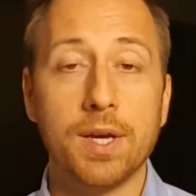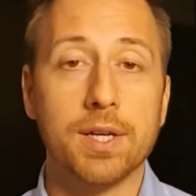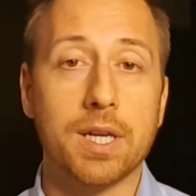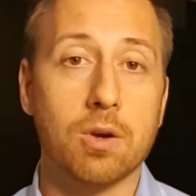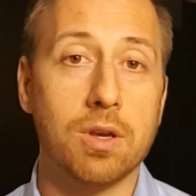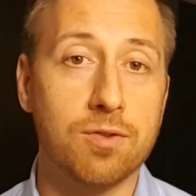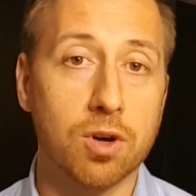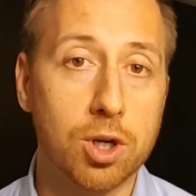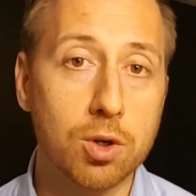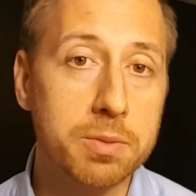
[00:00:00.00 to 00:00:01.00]
Now, if you're
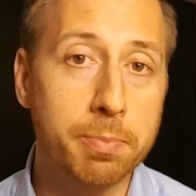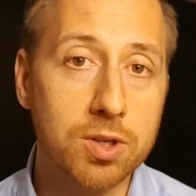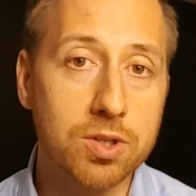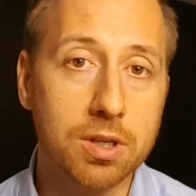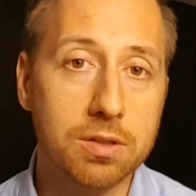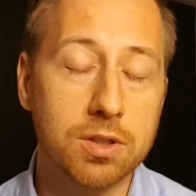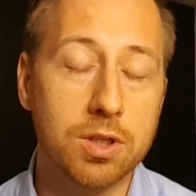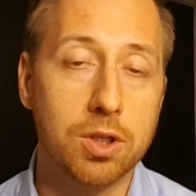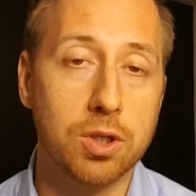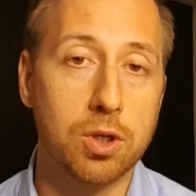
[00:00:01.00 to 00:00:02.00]
a US person,
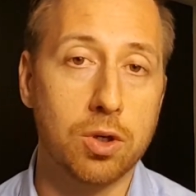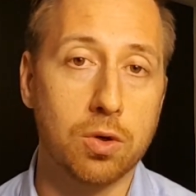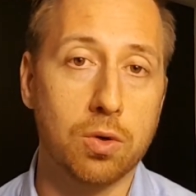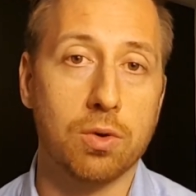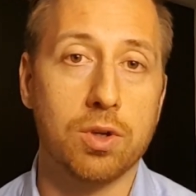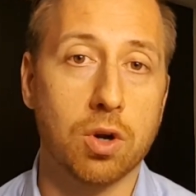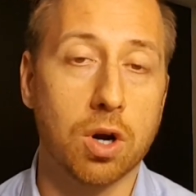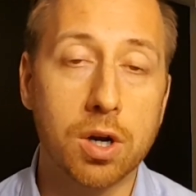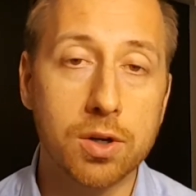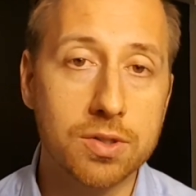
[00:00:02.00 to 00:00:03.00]
you
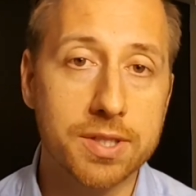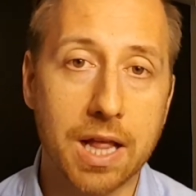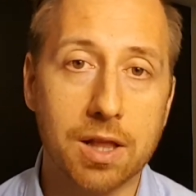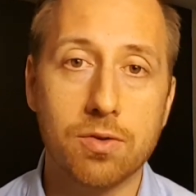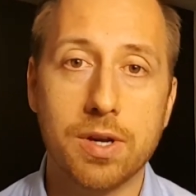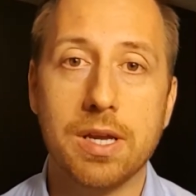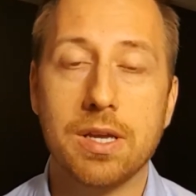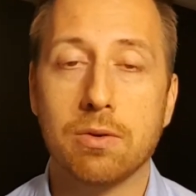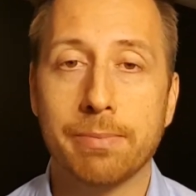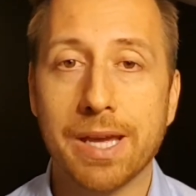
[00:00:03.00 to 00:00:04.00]
earn your salary,
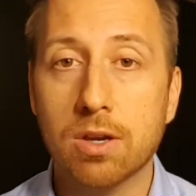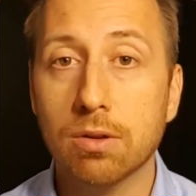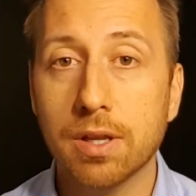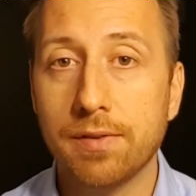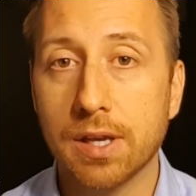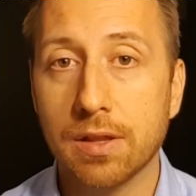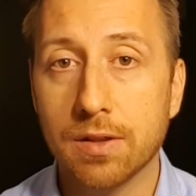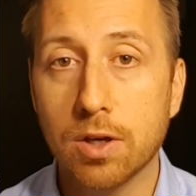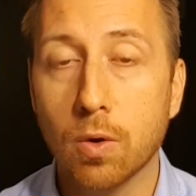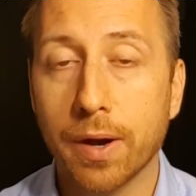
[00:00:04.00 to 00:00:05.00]
you make your living in
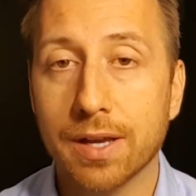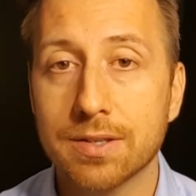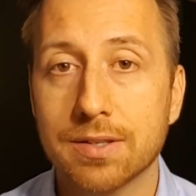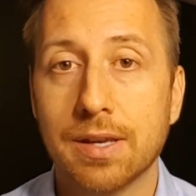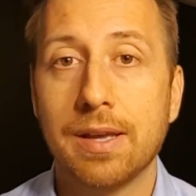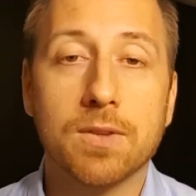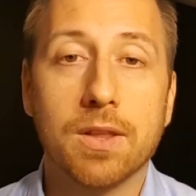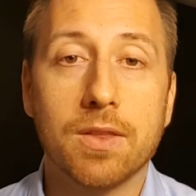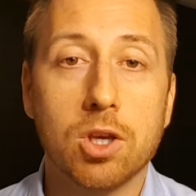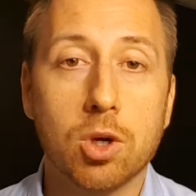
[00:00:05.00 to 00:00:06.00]
the US,
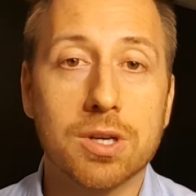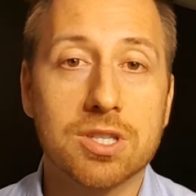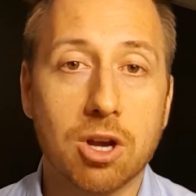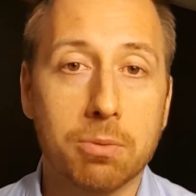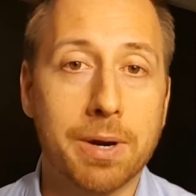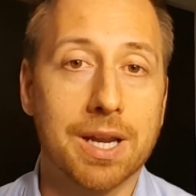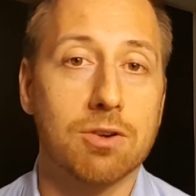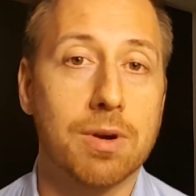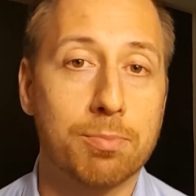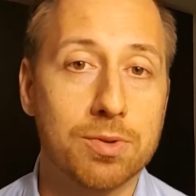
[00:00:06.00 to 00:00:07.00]
the US stock market
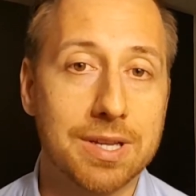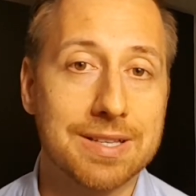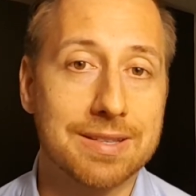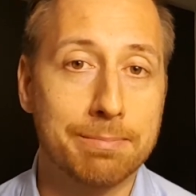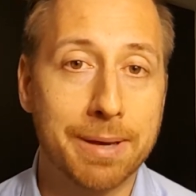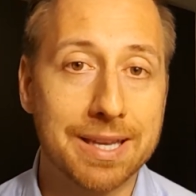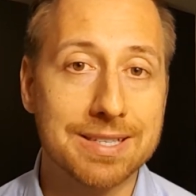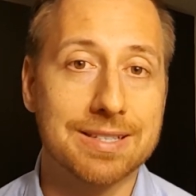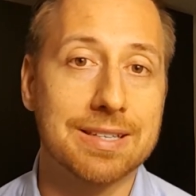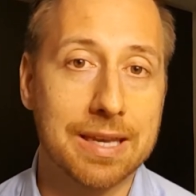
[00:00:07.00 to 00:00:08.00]
represents the
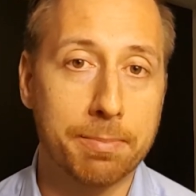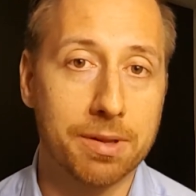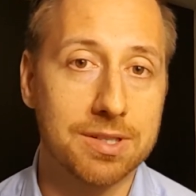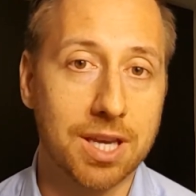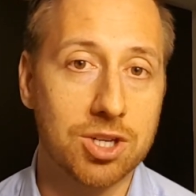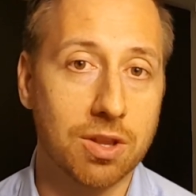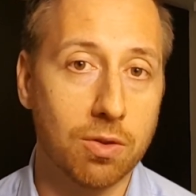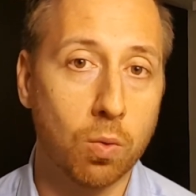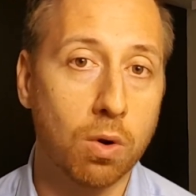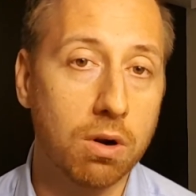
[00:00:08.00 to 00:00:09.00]
biggest capitalization in
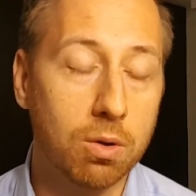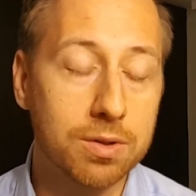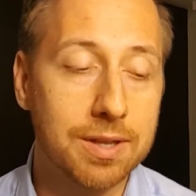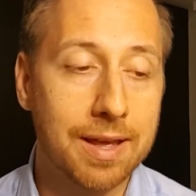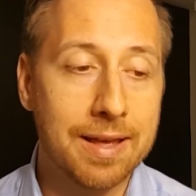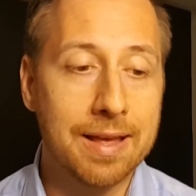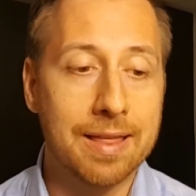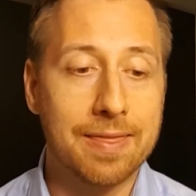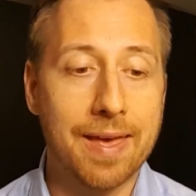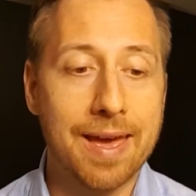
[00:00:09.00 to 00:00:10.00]
the world,
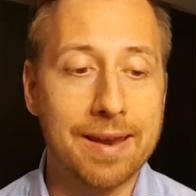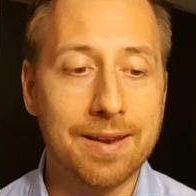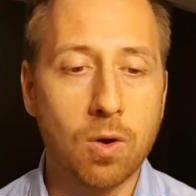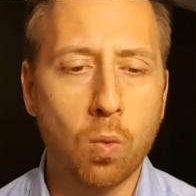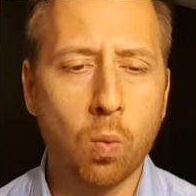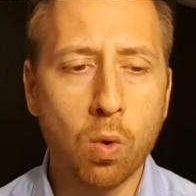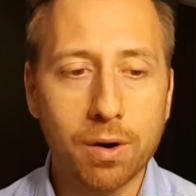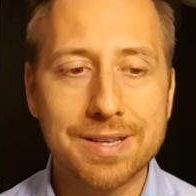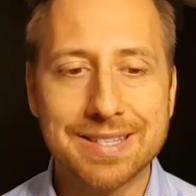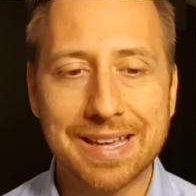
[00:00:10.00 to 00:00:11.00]
then what
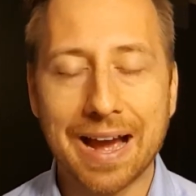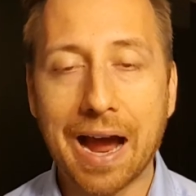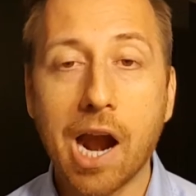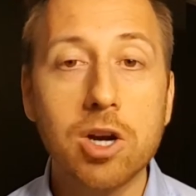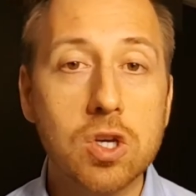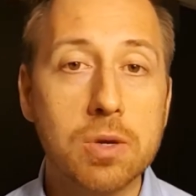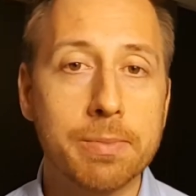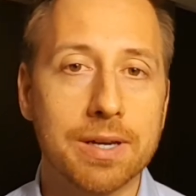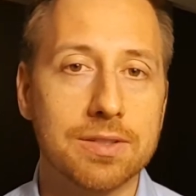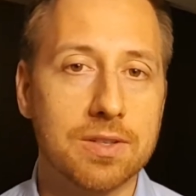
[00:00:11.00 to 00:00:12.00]
is the
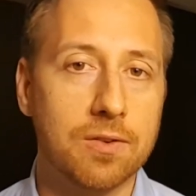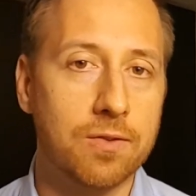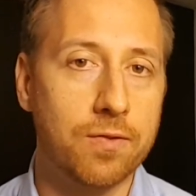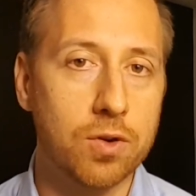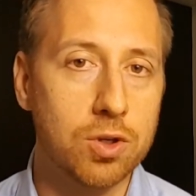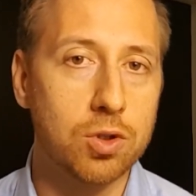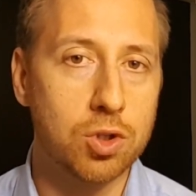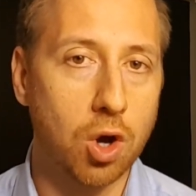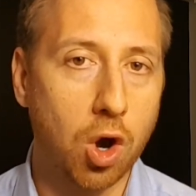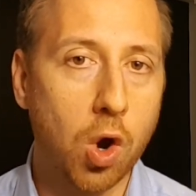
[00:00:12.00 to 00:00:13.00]
argument for you
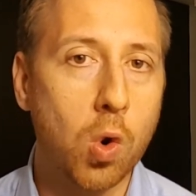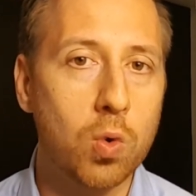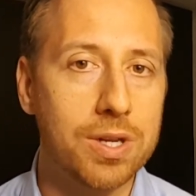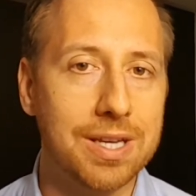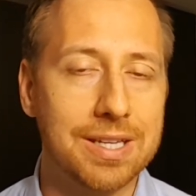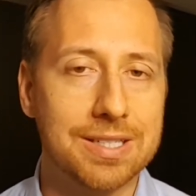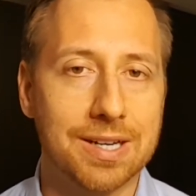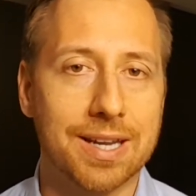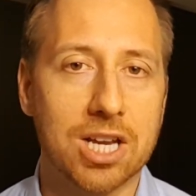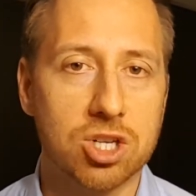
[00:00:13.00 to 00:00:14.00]
to own
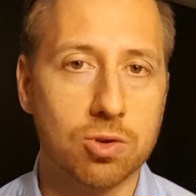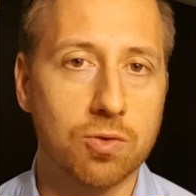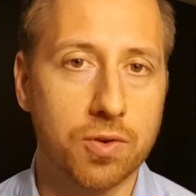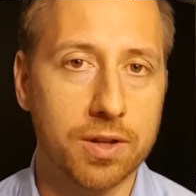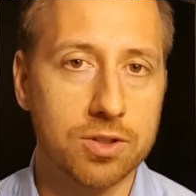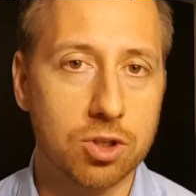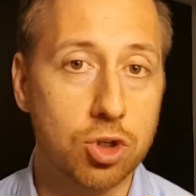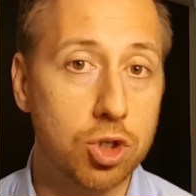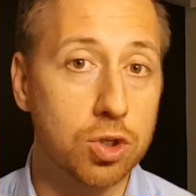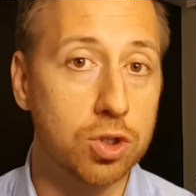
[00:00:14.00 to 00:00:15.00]
international funds?
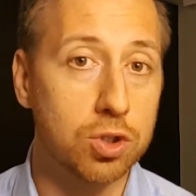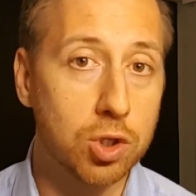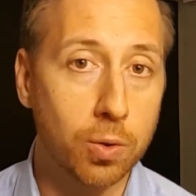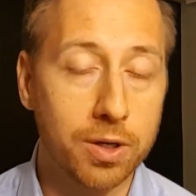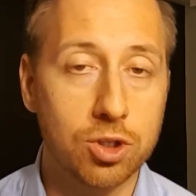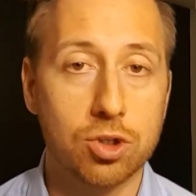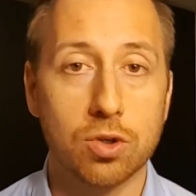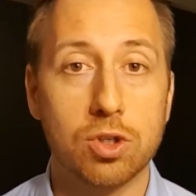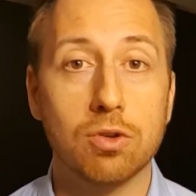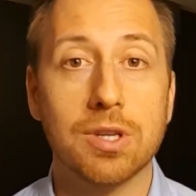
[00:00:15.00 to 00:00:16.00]
Should you do it?
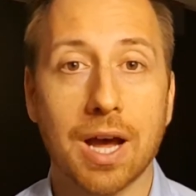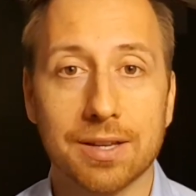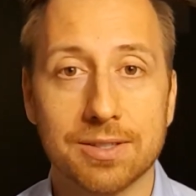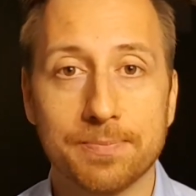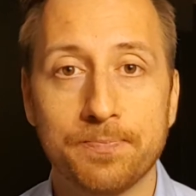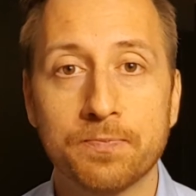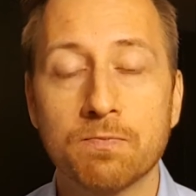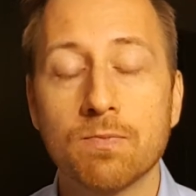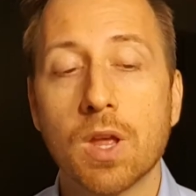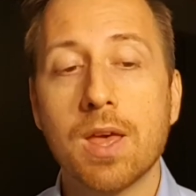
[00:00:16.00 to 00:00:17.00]
Should you not?
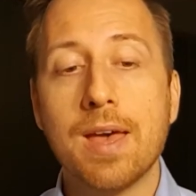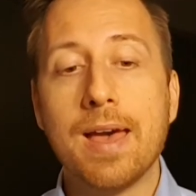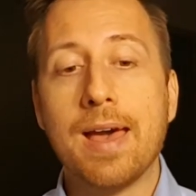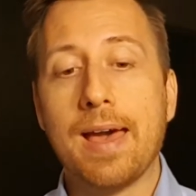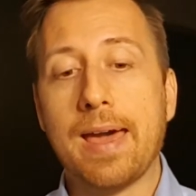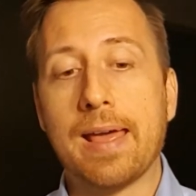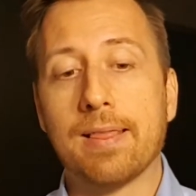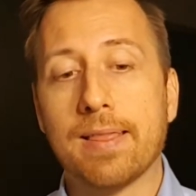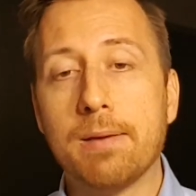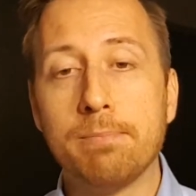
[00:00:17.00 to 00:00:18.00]

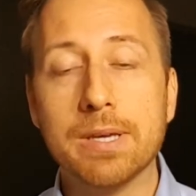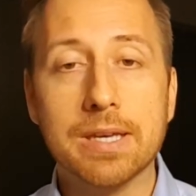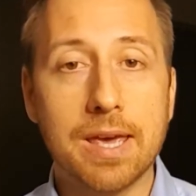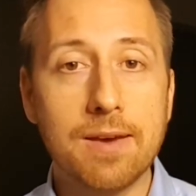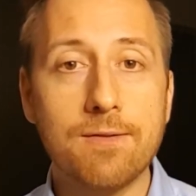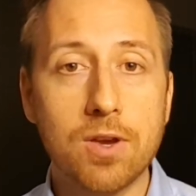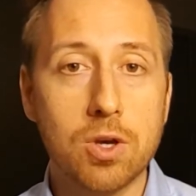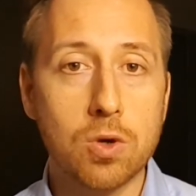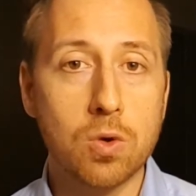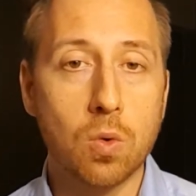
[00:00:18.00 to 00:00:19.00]
And let me give
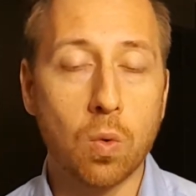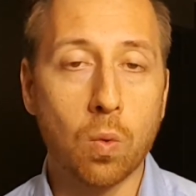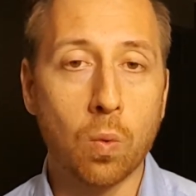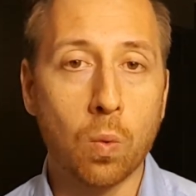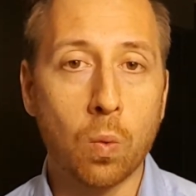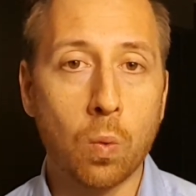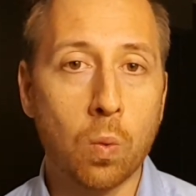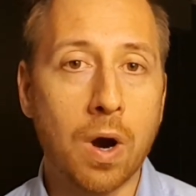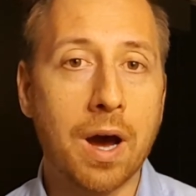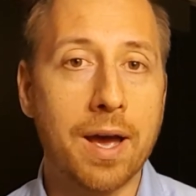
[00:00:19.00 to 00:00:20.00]
you
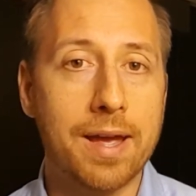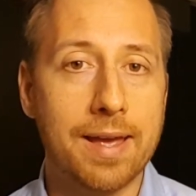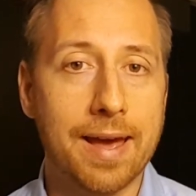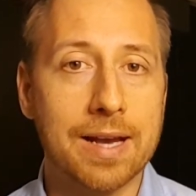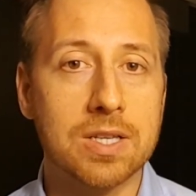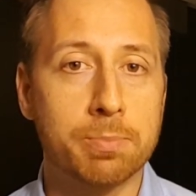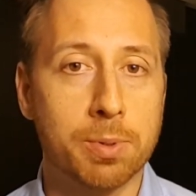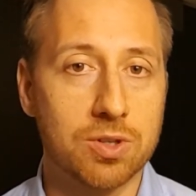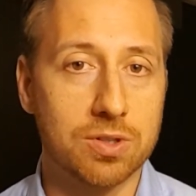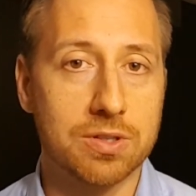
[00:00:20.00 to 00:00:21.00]
why
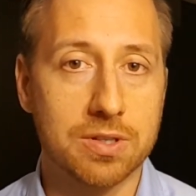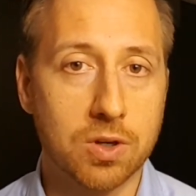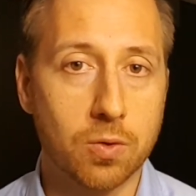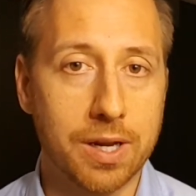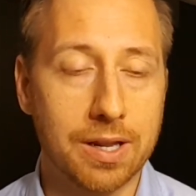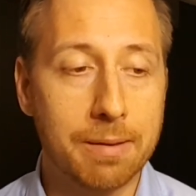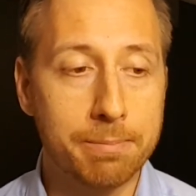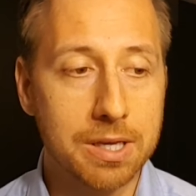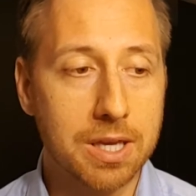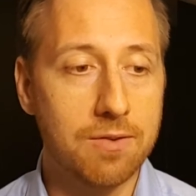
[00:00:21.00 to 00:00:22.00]
experts disagree. Let
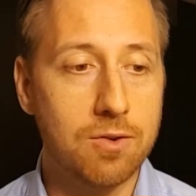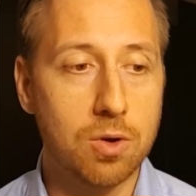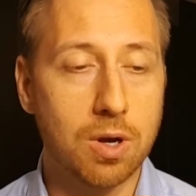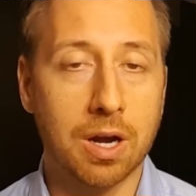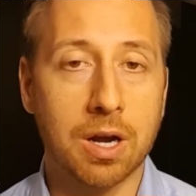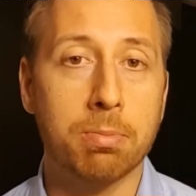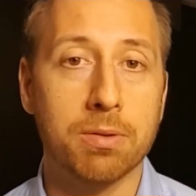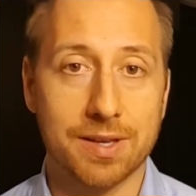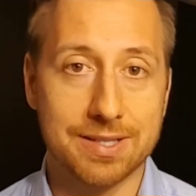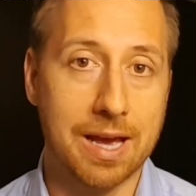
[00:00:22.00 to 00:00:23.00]
me give you a couple
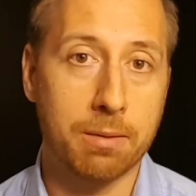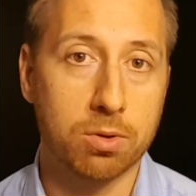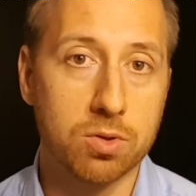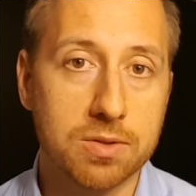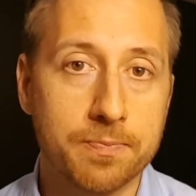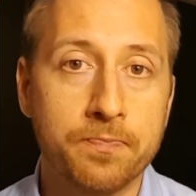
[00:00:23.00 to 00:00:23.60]
of examples.